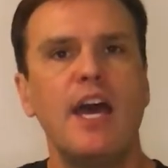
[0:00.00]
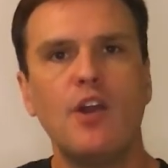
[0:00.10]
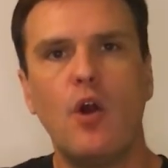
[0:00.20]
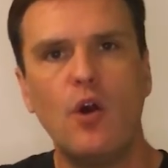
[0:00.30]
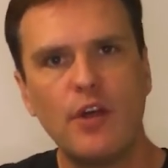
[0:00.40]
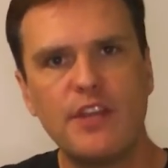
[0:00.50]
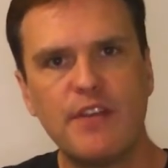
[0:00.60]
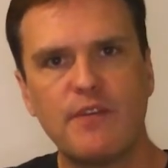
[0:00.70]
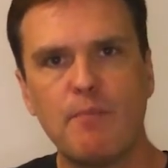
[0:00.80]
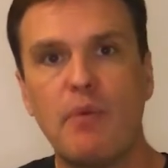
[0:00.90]
and all the
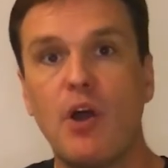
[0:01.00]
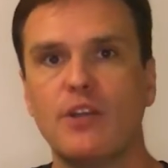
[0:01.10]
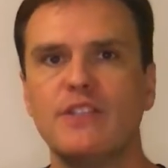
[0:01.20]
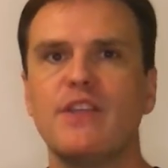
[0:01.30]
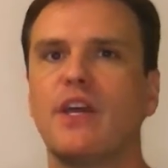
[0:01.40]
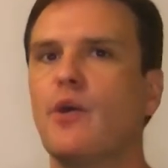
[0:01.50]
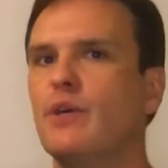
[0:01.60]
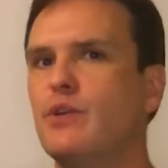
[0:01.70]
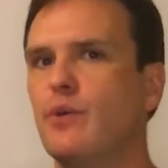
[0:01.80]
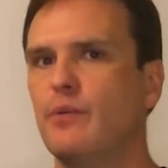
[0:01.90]
different parts that
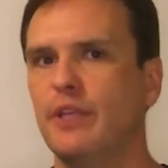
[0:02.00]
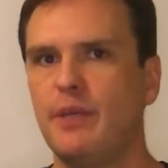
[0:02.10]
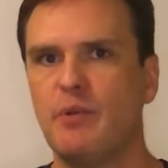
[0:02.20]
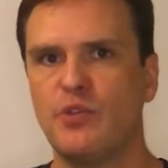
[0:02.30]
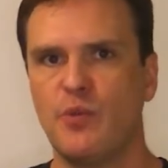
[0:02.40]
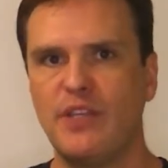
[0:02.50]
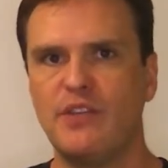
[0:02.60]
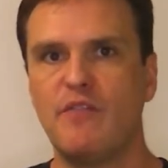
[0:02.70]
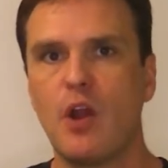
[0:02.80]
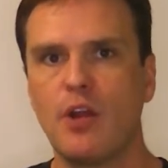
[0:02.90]
go into a really persuasive